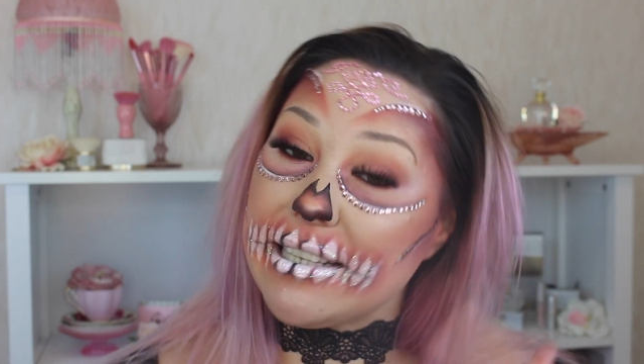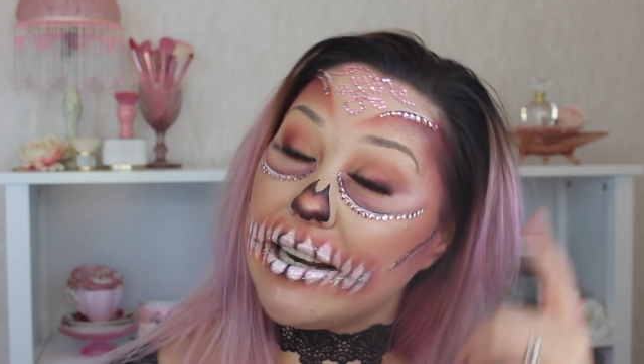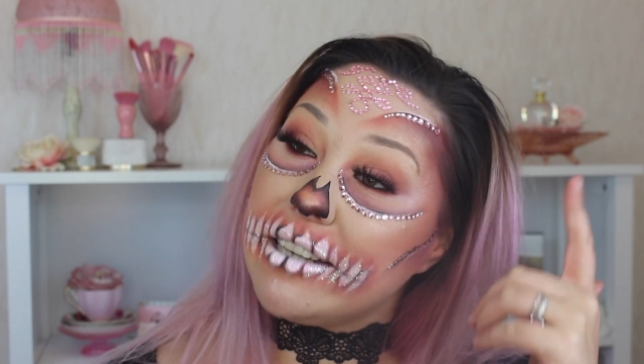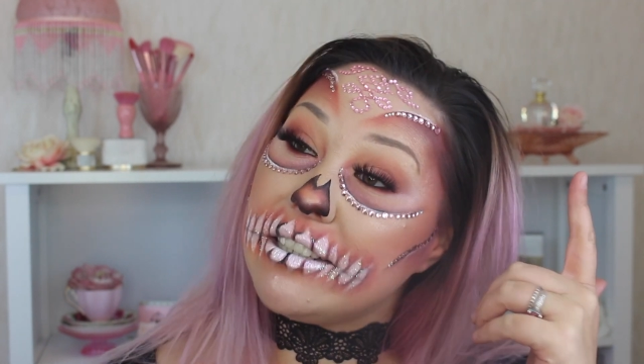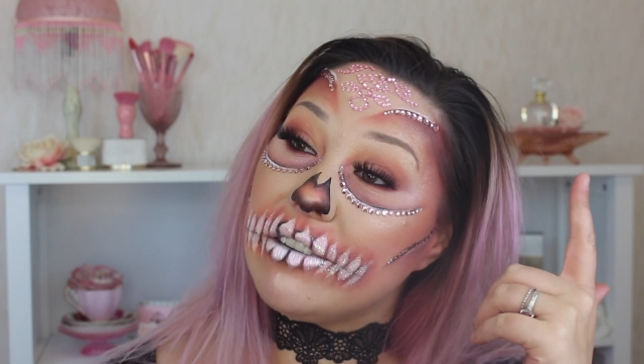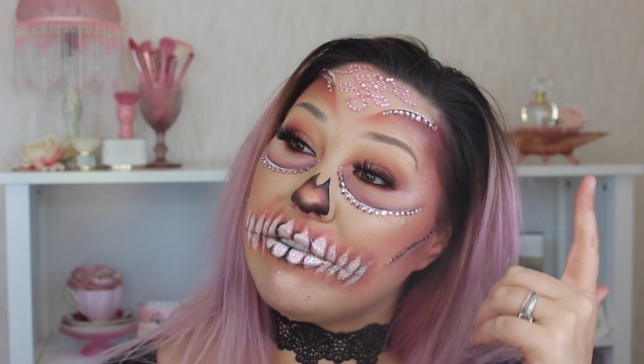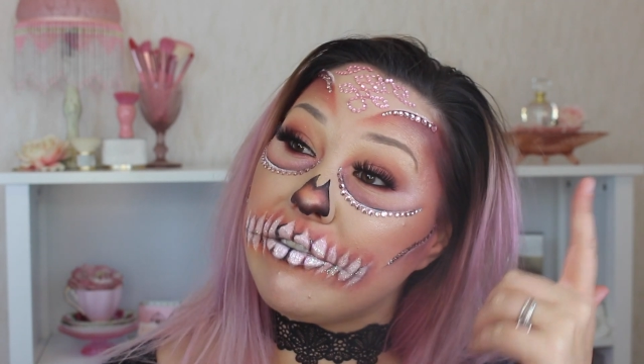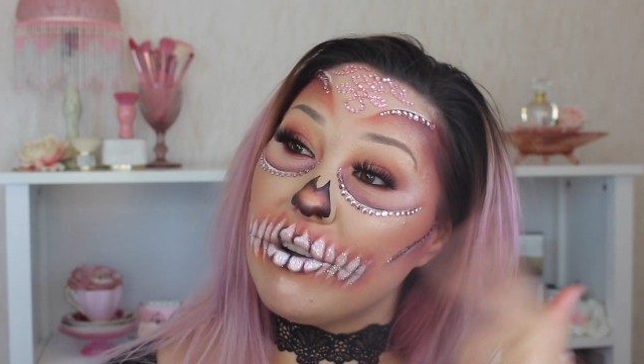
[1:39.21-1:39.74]
and
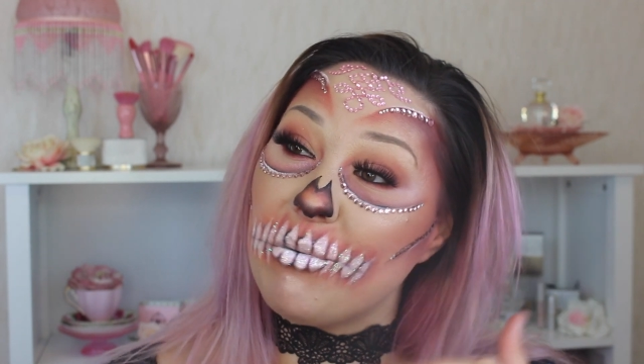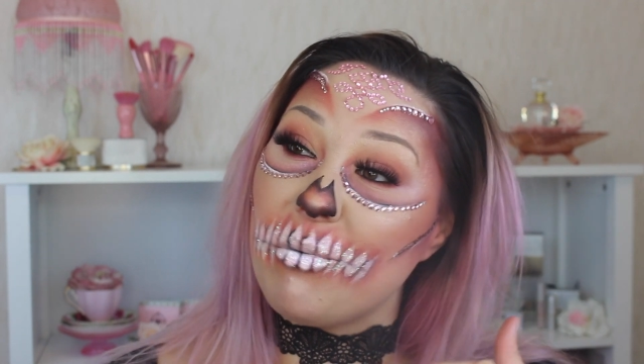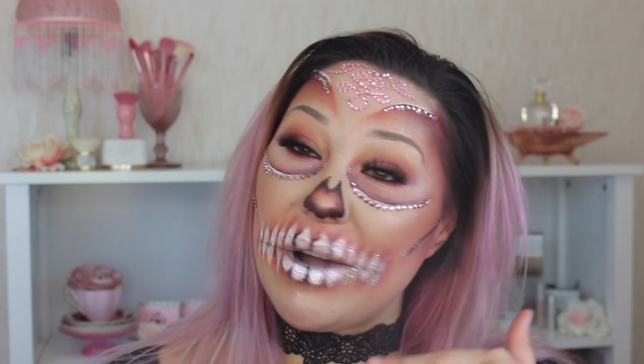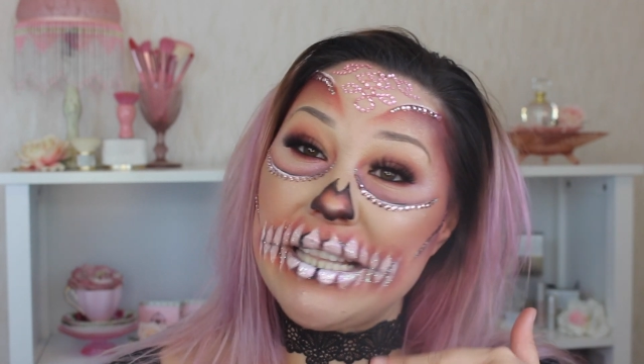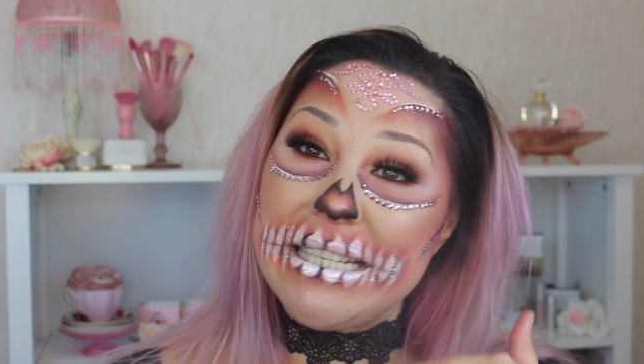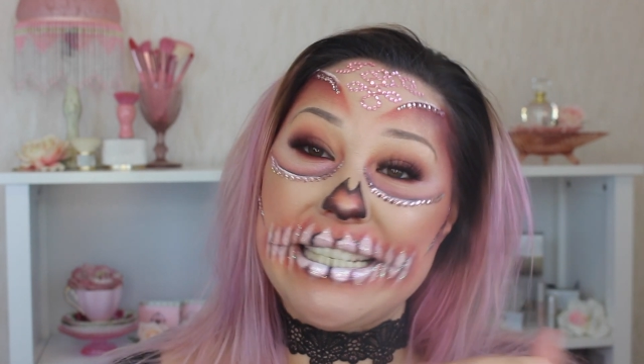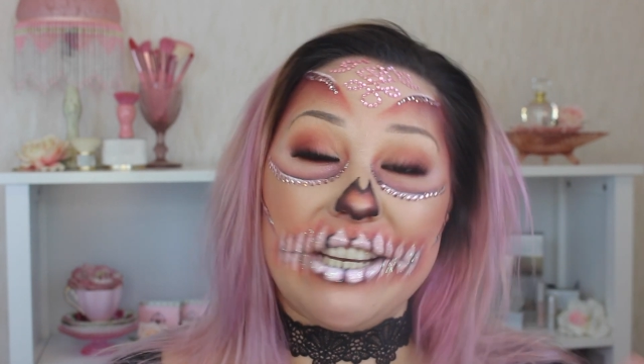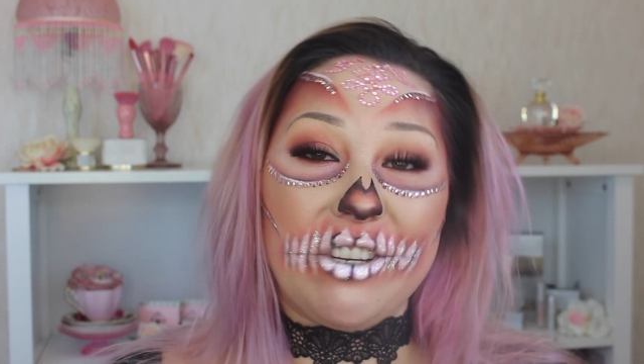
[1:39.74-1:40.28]
I did film
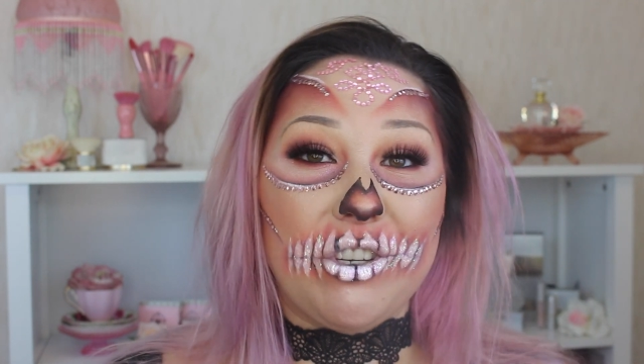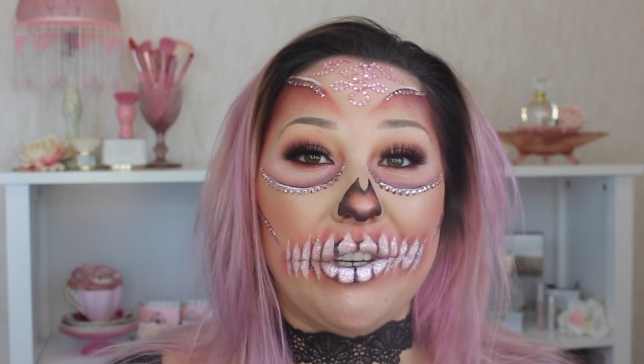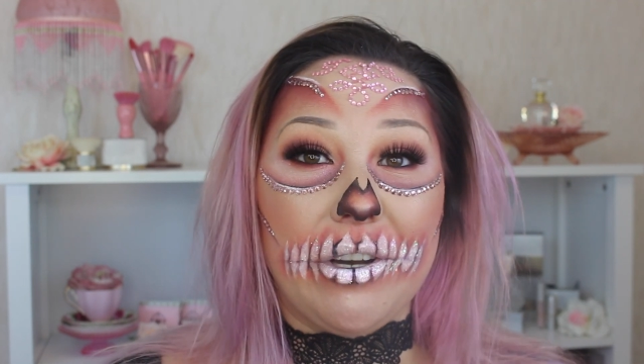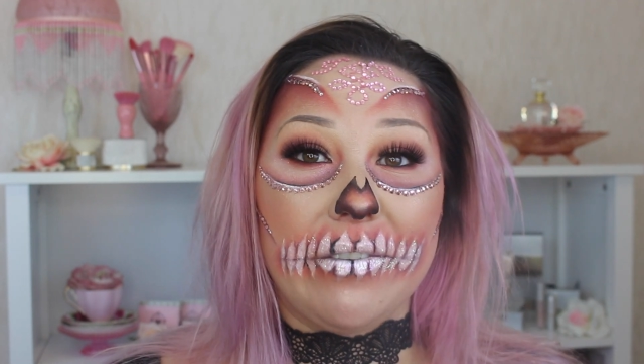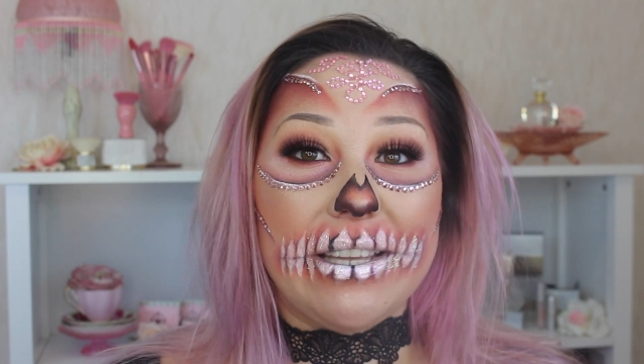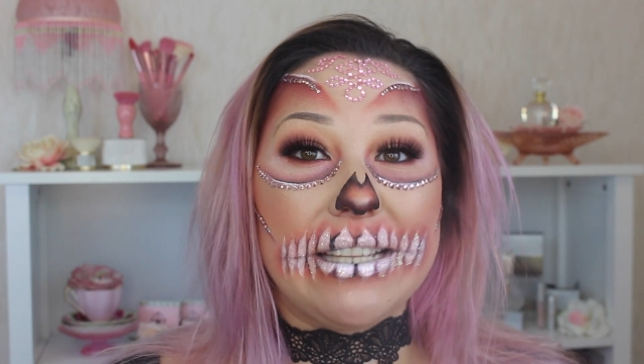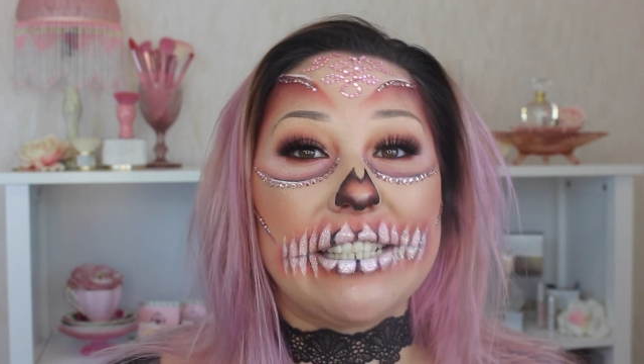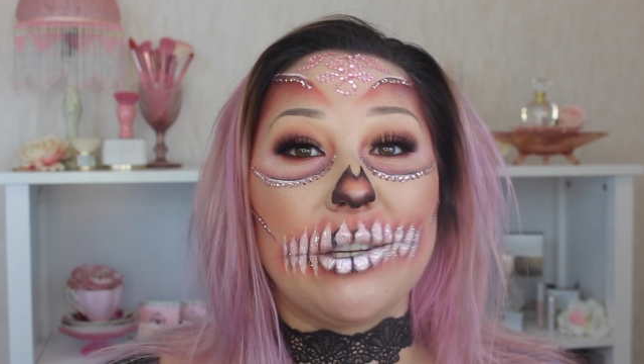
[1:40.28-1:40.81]
one section
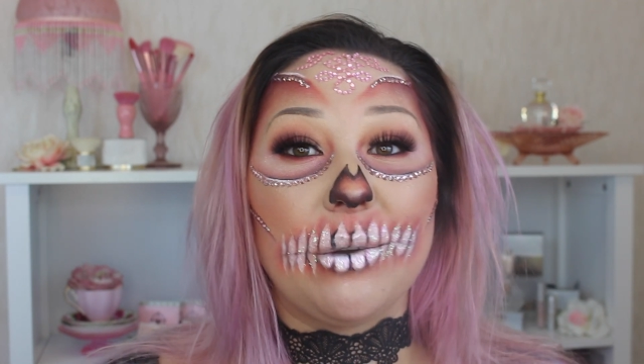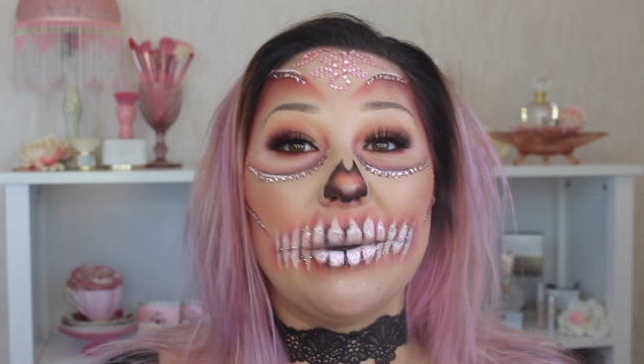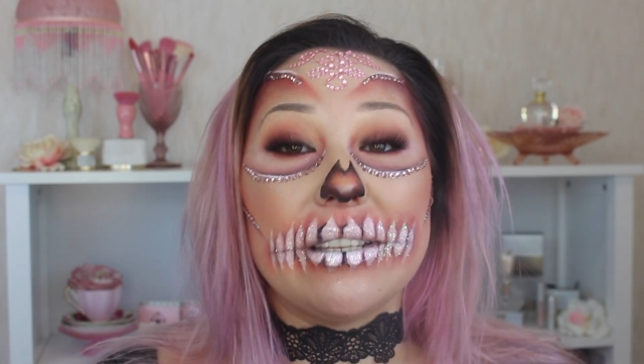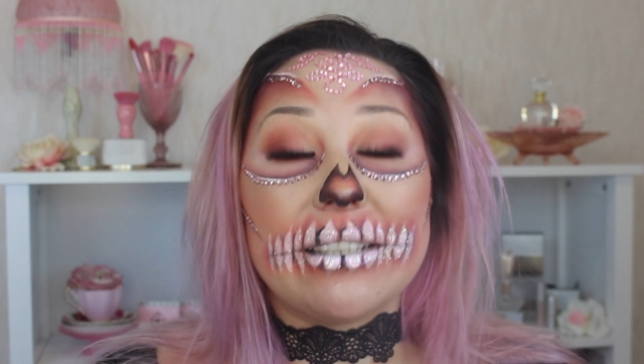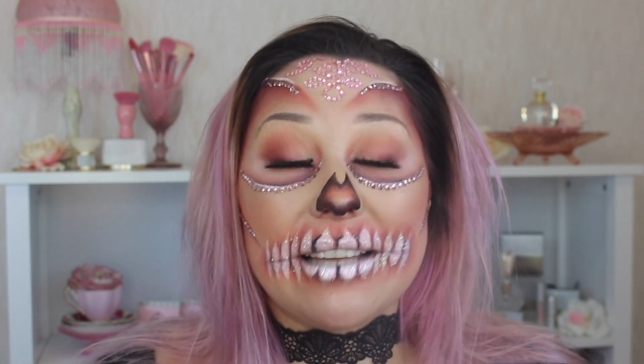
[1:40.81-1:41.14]
of it, so